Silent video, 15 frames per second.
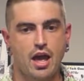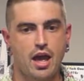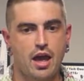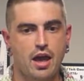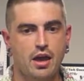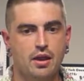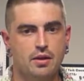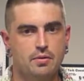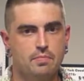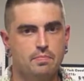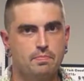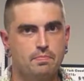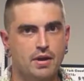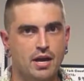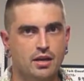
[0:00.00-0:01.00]
And
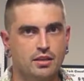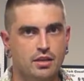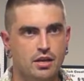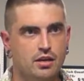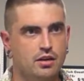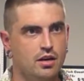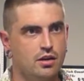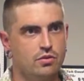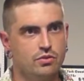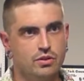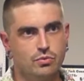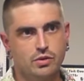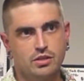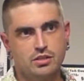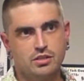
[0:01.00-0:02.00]
back then, not
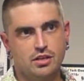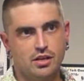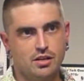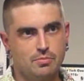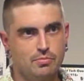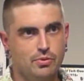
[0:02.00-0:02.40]
only was I an